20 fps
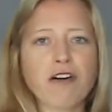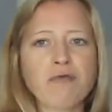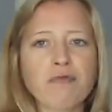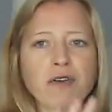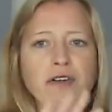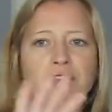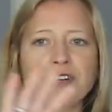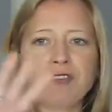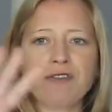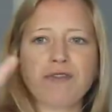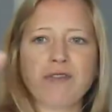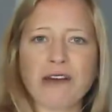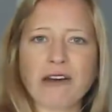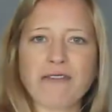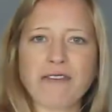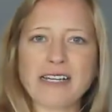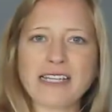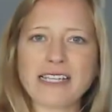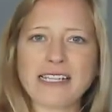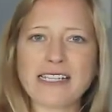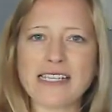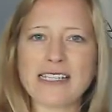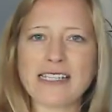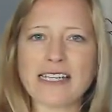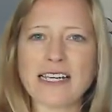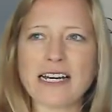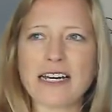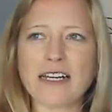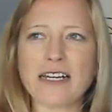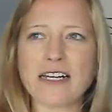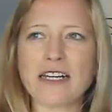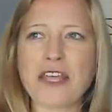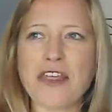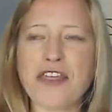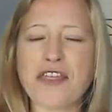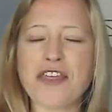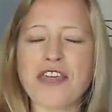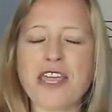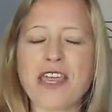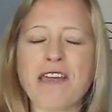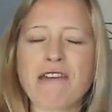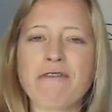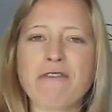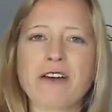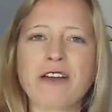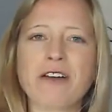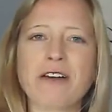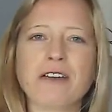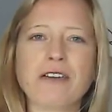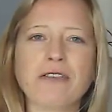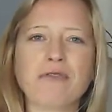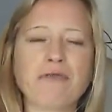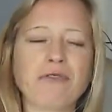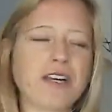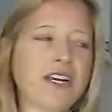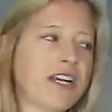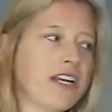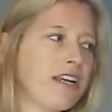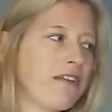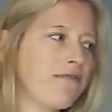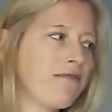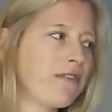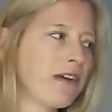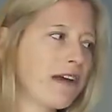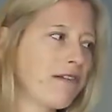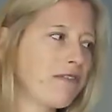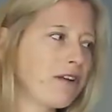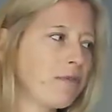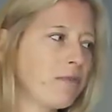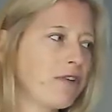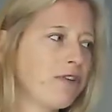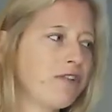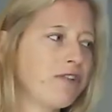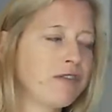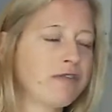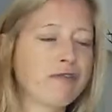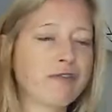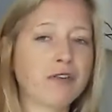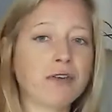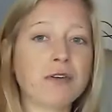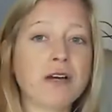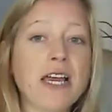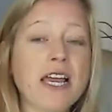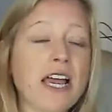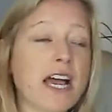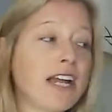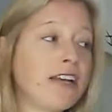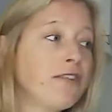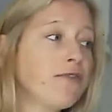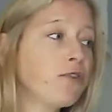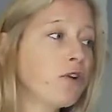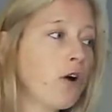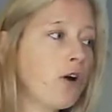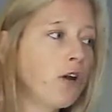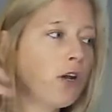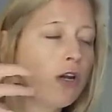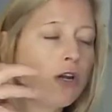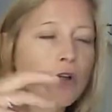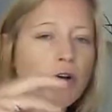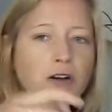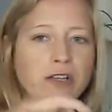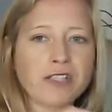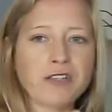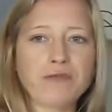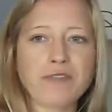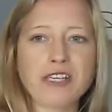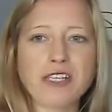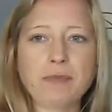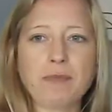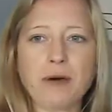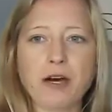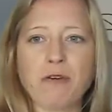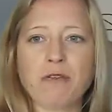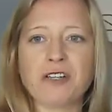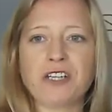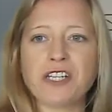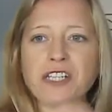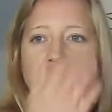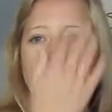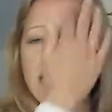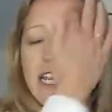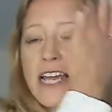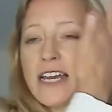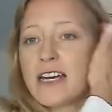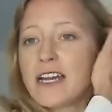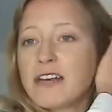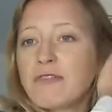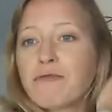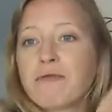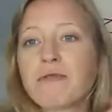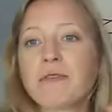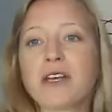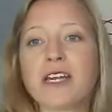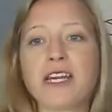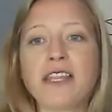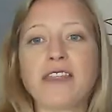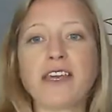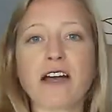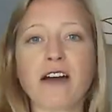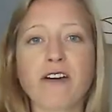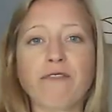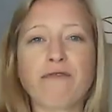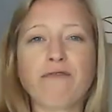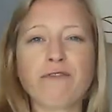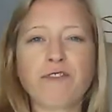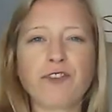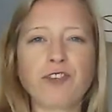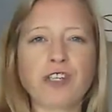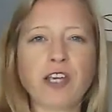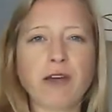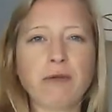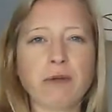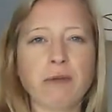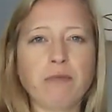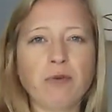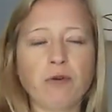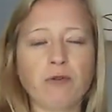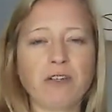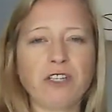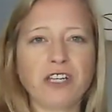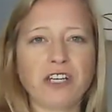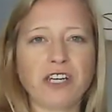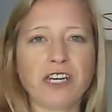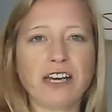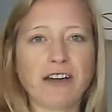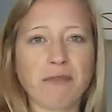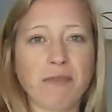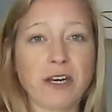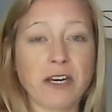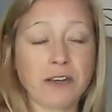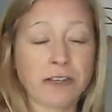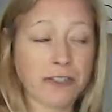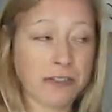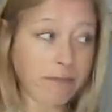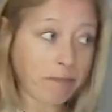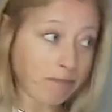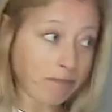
Is very still and ethereal and really very beautiful, and you've got lots of these bulges again, and really they are so important now, because